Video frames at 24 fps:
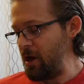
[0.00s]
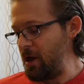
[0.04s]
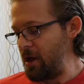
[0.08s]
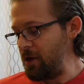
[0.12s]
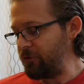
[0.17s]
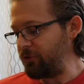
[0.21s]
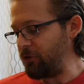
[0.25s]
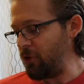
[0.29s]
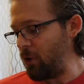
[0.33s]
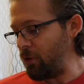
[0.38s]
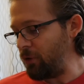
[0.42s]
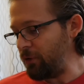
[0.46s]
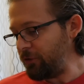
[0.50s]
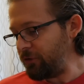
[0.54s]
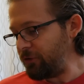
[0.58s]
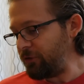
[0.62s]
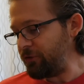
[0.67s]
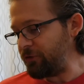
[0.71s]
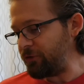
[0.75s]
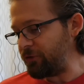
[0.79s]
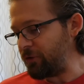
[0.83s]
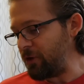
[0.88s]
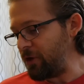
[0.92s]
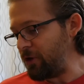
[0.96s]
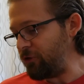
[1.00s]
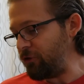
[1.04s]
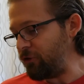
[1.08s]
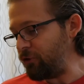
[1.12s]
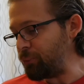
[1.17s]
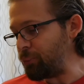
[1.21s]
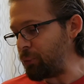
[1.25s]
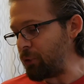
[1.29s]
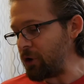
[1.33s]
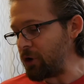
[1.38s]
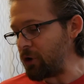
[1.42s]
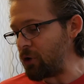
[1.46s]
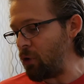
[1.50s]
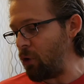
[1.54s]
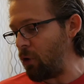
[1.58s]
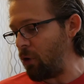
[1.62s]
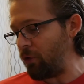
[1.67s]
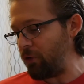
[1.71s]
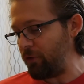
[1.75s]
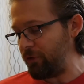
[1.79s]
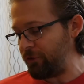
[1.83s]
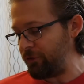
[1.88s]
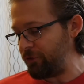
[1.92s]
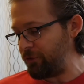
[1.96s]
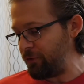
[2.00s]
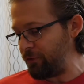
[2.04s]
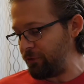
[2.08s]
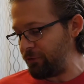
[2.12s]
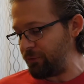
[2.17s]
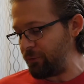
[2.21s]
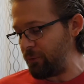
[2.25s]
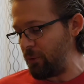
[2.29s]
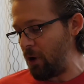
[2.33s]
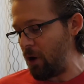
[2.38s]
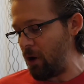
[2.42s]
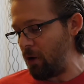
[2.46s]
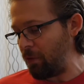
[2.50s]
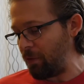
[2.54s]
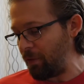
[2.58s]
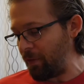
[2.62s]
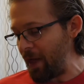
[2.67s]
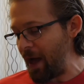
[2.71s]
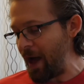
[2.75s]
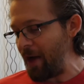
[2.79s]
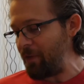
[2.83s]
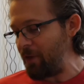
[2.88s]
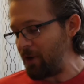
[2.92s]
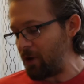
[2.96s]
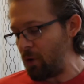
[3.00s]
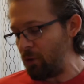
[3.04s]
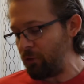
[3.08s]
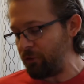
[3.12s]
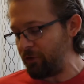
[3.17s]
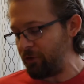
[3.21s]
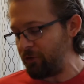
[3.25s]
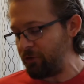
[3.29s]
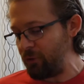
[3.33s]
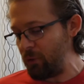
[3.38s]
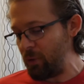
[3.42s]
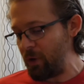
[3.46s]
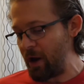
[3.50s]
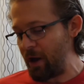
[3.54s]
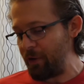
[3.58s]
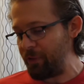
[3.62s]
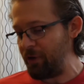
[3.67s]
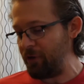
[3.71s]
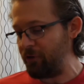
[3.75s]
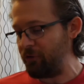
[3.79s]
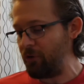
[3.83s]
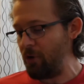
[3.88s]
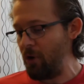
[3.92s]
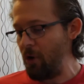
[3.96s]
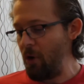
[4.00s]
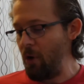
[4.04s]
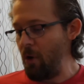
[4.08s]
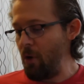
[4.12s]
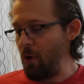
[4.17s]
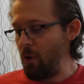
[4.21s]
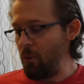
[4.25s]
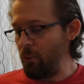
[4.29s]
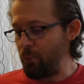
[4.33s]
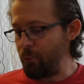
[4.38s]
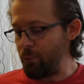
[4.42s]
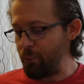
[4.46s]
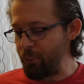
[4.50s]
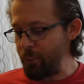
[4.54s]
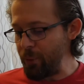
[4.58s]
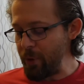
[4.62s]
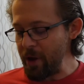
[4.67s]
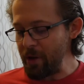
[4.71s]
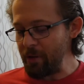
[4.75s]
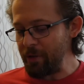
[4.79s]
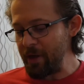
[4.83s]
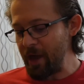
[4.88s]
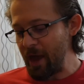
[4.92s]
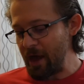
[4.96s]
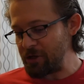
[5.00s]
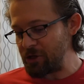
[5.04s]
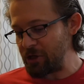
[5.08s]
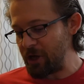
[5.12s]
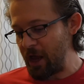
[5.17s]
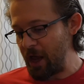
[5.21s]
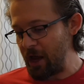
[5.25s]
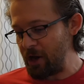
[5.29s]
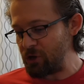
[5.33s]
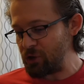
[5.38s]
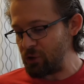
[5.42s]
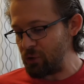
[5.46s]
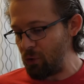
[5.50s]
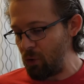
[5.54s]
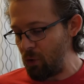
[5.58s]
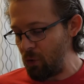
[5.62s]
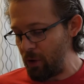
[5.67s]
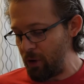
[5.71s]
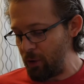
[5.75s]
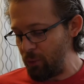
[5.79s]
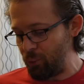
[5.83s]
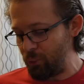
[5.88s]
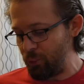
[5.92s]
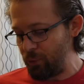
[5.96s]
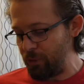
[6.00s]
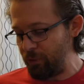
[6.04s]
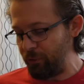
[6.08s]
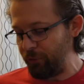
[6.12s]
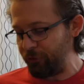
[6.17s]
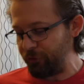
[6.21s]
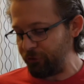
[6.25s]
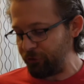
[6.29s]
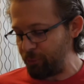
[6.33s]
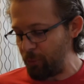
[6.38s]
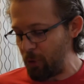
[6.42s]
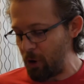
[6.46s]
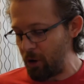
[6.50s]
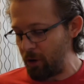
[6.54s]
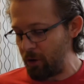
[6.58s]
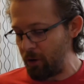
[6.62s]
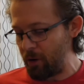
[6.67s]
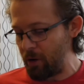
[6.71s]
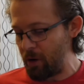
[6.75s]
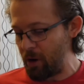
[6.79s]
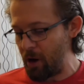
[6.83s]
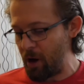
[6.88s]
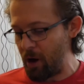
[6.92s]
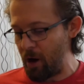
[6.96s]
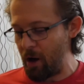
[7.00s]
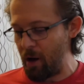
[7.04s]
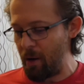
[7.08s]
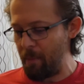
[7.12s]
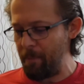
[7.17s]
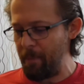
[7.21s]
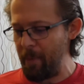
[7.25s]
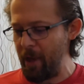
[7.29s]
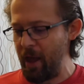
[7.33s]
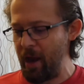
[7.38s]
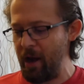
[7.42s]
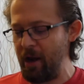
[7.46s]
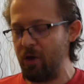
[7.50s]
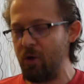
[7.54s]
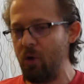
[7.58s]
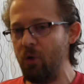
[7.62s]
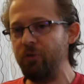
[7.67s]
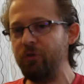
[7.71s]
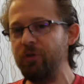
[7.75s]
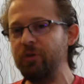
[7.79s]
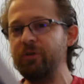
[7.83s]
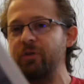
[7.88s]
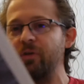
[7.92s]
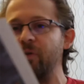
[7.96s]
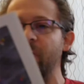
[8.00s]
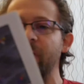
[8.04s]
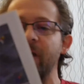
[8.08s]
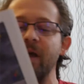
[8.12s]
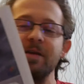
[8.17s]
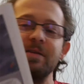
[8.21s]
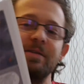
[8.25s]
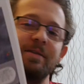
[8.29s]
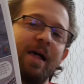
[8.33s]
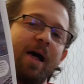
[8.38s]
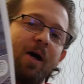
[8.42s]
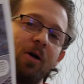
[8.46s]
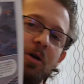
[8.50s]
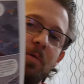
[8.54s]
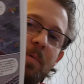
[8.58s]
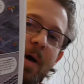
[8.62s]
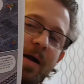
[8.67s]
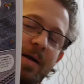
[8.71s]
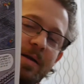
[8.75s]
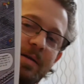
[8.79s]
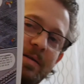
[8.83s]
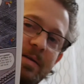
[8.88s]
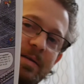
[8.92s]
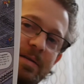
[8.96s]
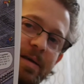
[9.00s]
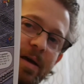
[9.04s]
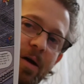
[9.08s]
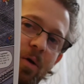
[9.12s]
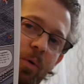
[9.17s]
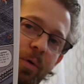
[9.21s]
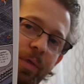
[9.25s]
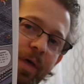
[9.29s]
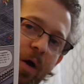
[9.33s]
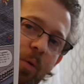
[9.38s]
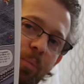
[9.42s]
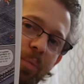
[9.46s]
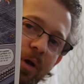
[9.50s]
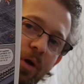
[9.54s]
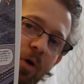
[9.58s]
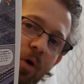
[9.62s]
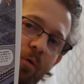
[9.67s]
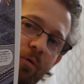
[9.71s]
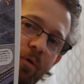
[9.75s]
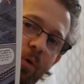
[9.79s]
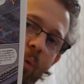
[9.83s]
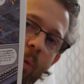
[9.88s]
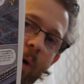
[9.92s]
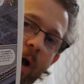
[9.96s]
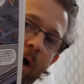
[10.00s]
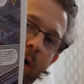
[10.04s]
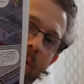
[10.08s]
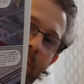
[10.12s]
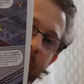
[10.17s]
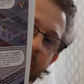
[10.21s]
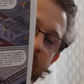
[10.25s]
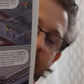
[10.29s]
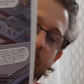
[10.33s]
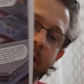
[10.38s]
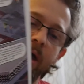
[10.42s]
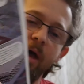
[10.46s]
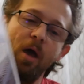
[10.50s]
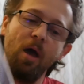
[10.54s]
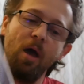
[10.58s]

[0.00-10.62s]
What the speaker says: So this is pretty cool. There's a lot that goes into it. I think really educational and really smart, and it goes into like a solid amount of detail without being overwhelming.